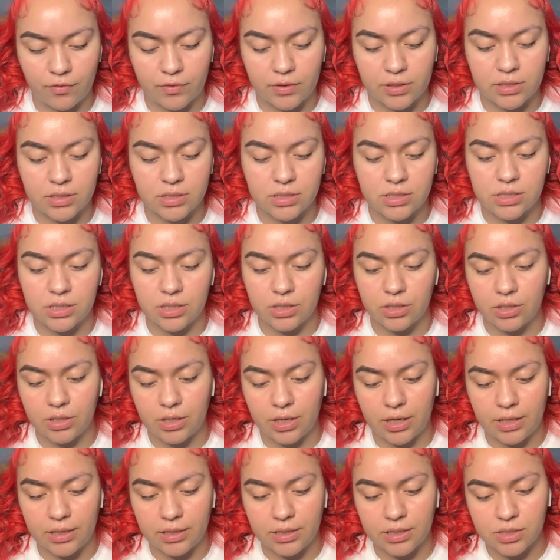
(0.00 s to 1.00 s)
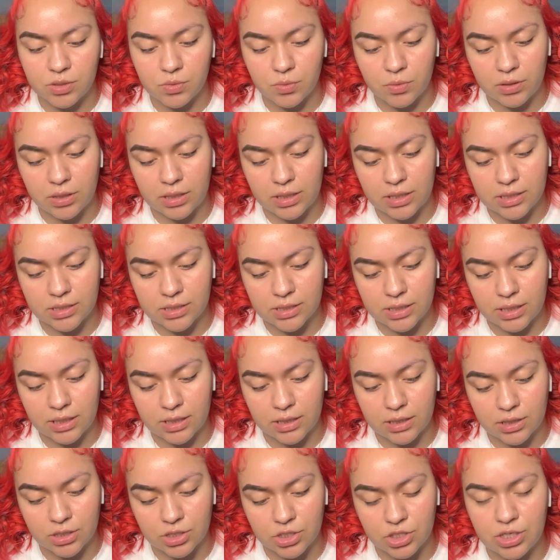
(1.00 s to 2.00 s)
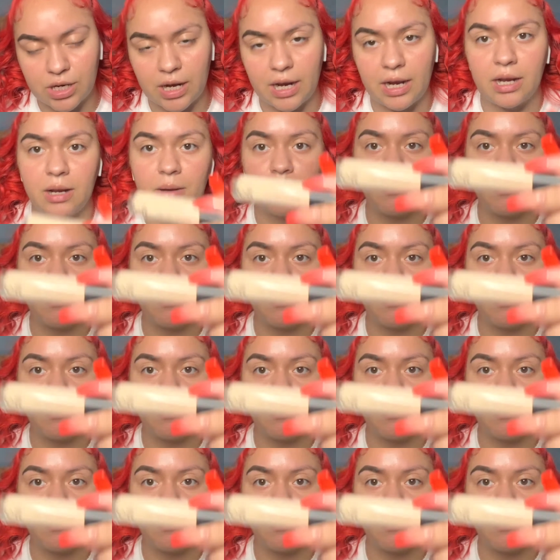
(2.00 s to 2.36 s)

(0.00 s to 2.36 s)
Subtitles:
concealer, and this one is in the shade